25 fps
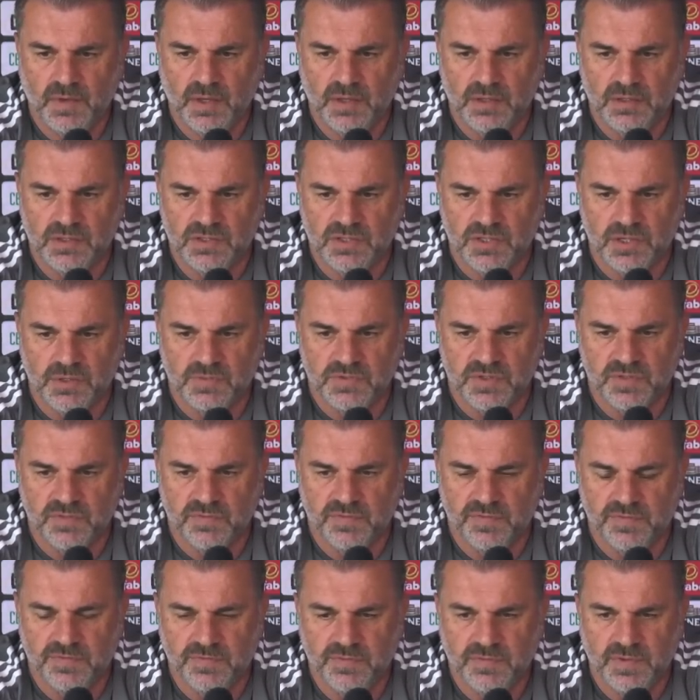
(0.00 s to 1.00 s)
in terms
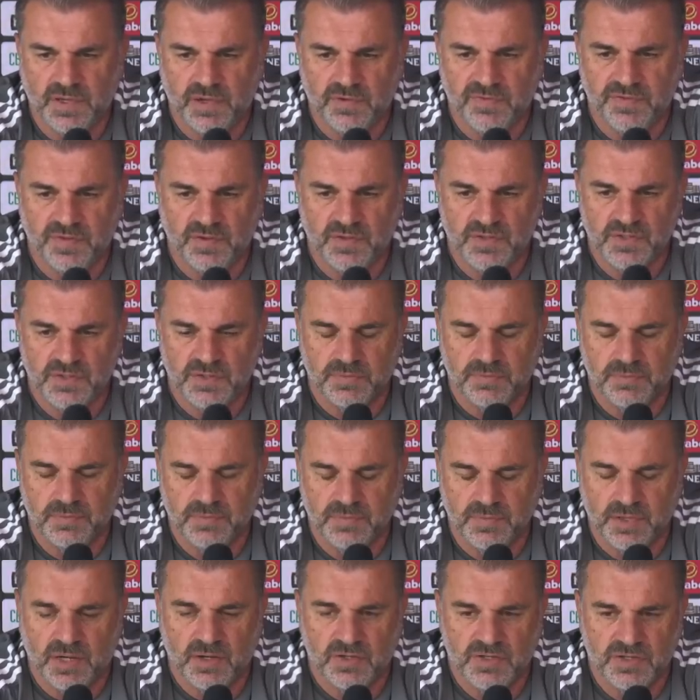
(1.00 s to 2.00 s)
of, you know, filling some
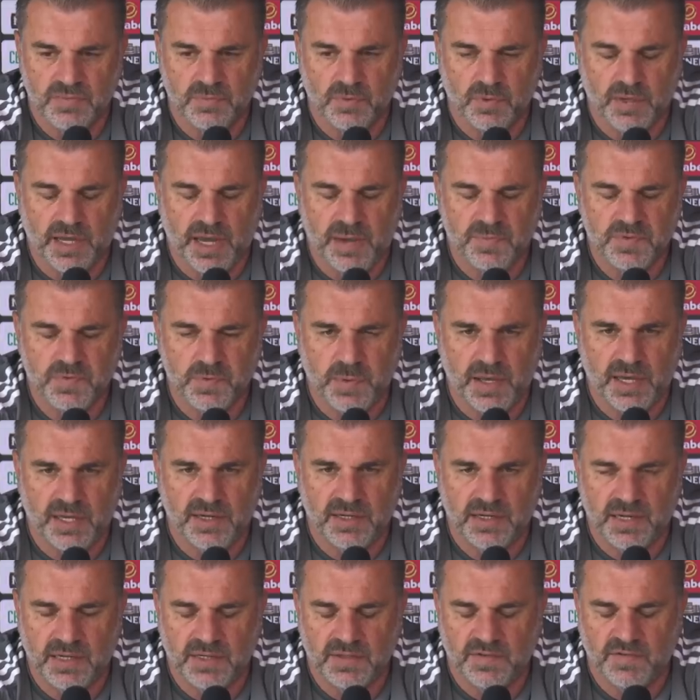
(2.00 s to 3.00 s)
noticeable gaps we
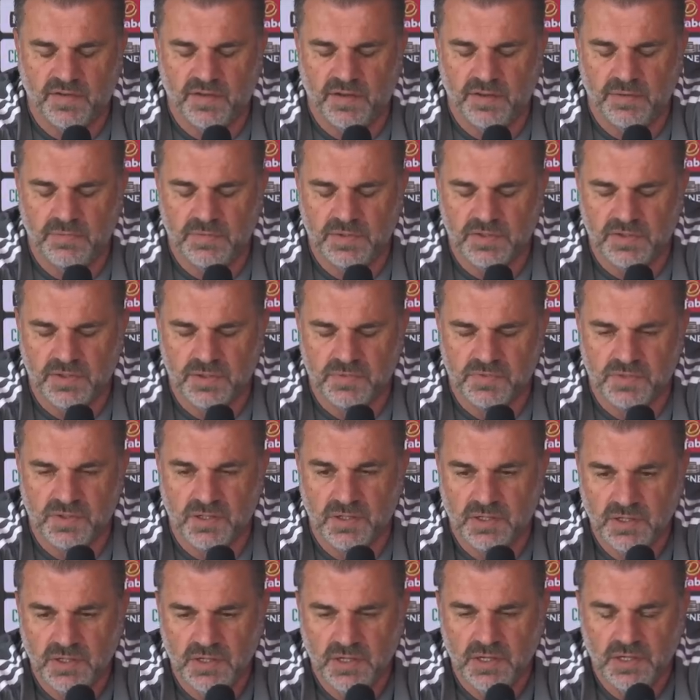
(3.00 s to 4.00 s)
had in our team in terms
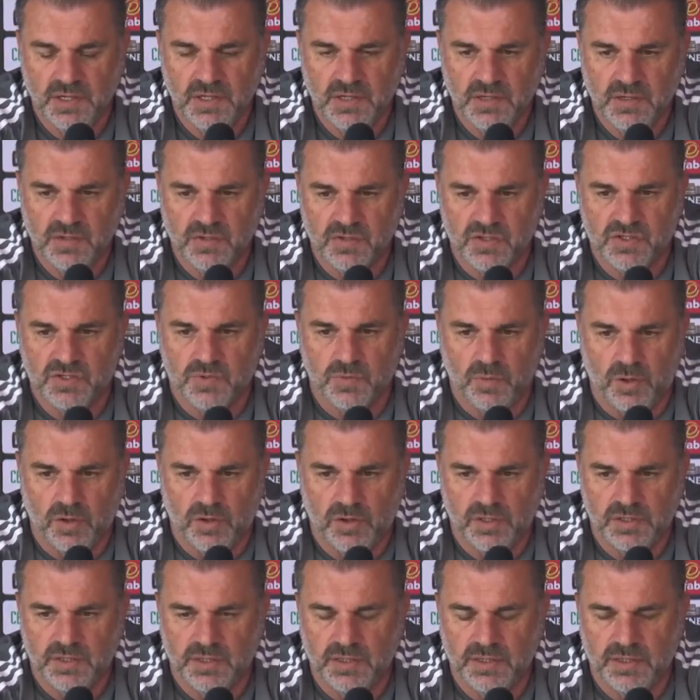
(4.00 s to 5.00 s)
of the
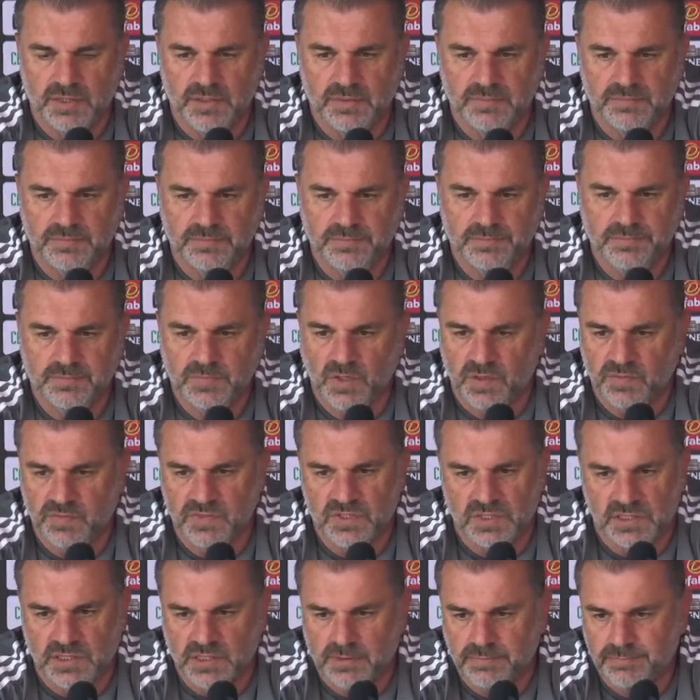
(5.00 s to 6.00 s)
squad.
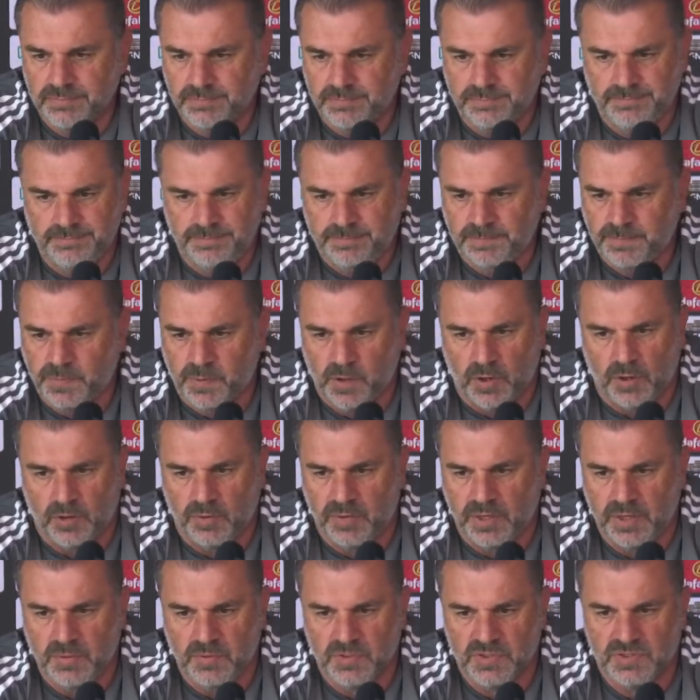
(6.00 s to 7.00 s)
Obviously,
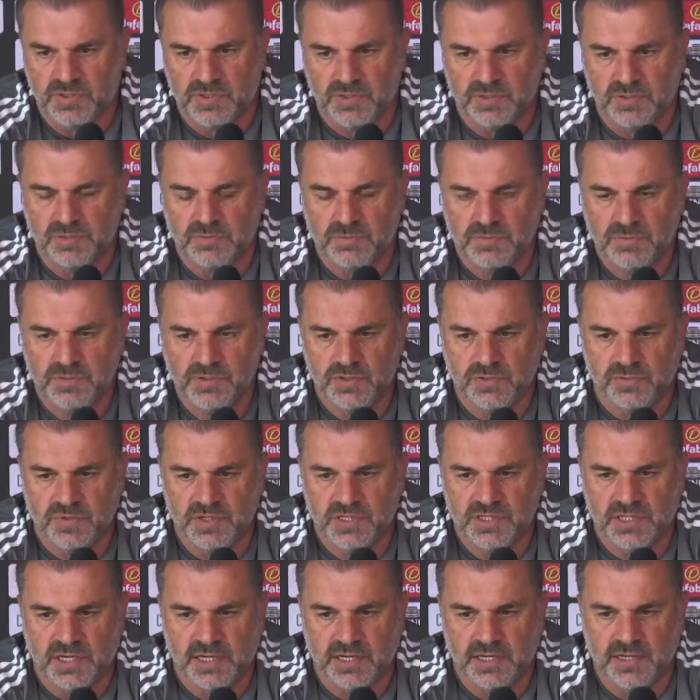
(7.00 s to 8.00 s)
priority was to
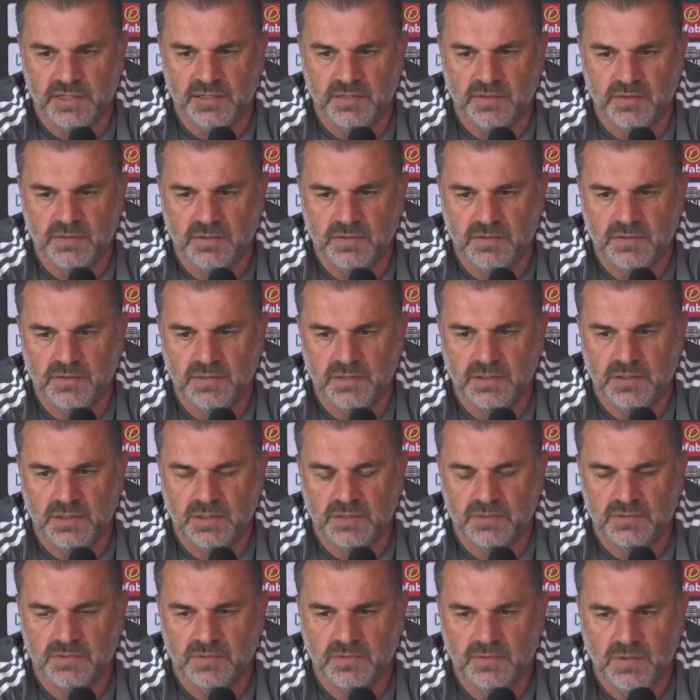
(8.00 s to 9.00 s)
retain, you
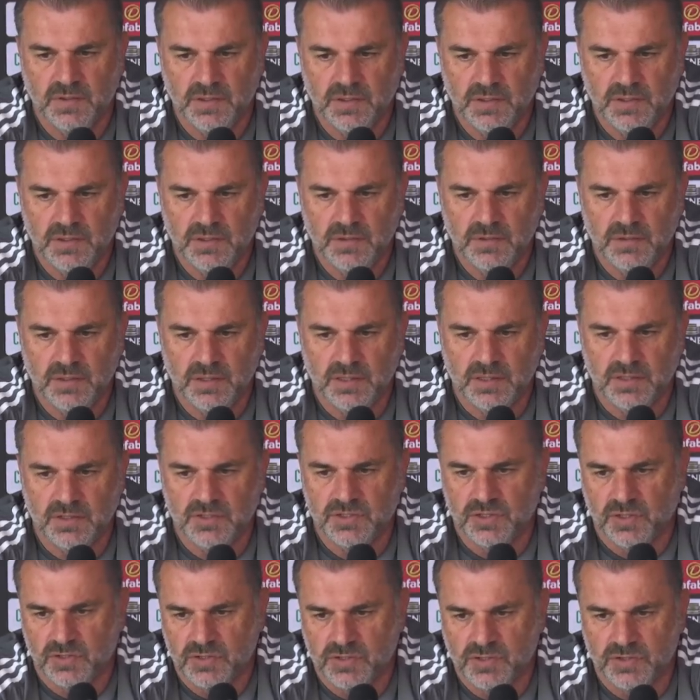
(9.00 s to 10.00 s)
know,
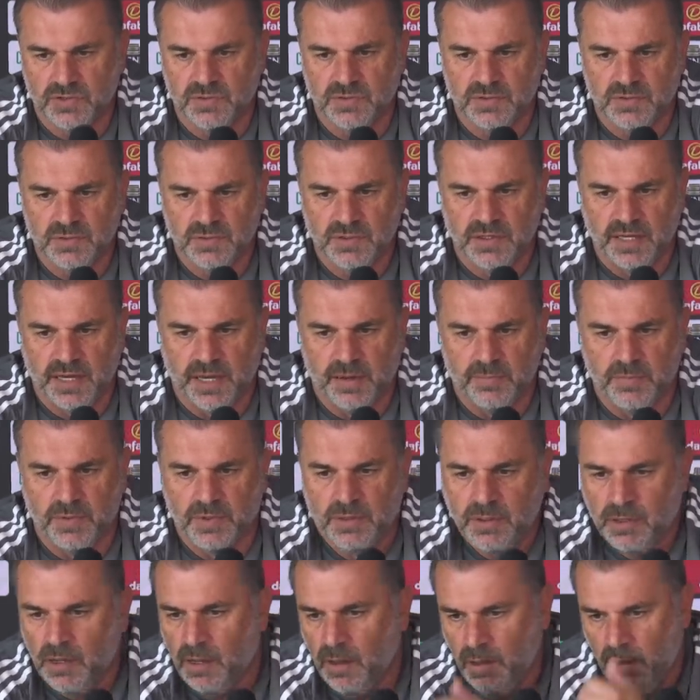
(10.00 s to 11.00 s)
Jota and
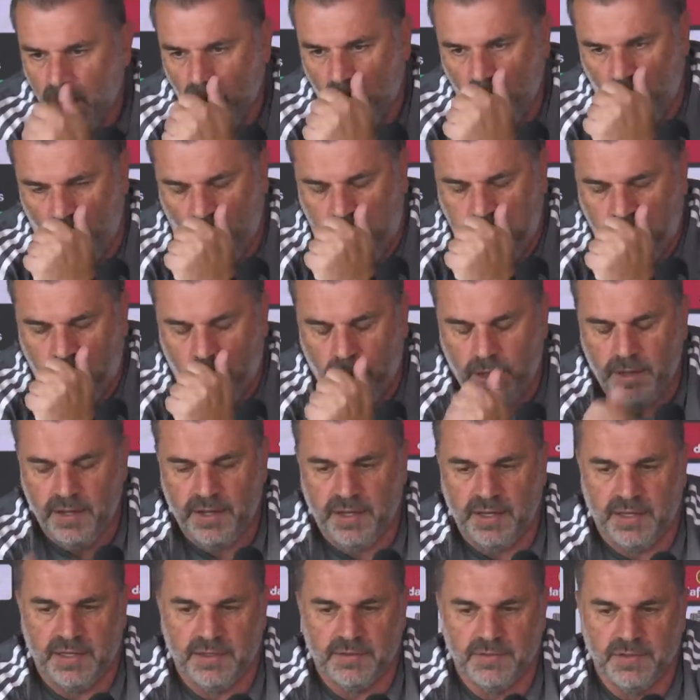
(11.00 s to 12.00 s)
Cameron,
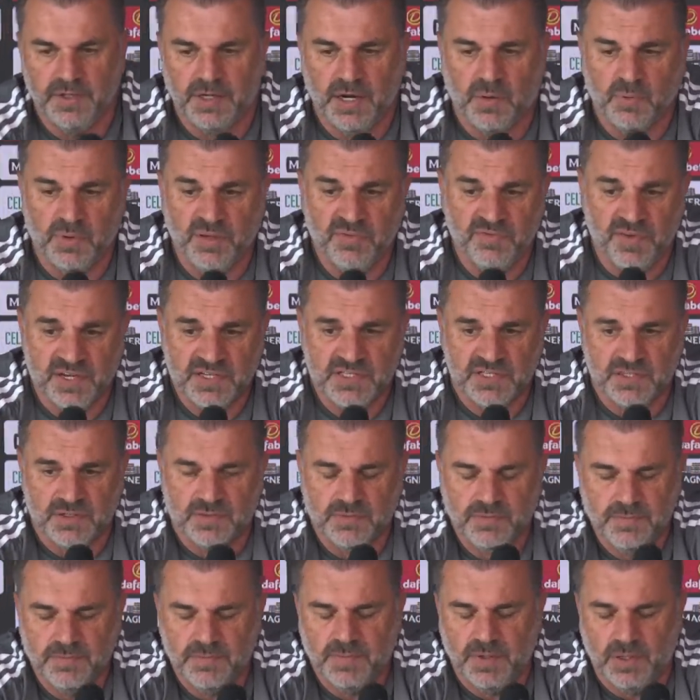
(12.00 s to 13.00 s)
and you know, we
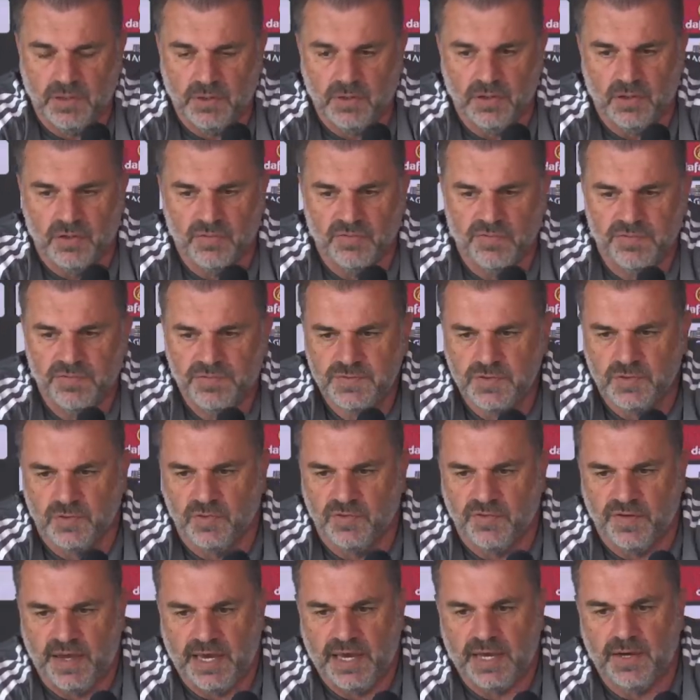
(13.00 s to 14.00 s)
invested a lot of
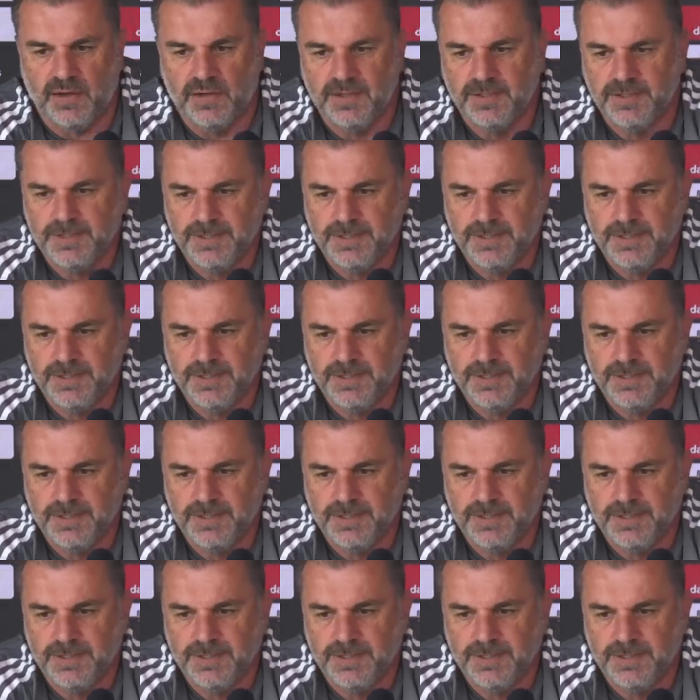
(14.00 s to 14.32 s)
sort of our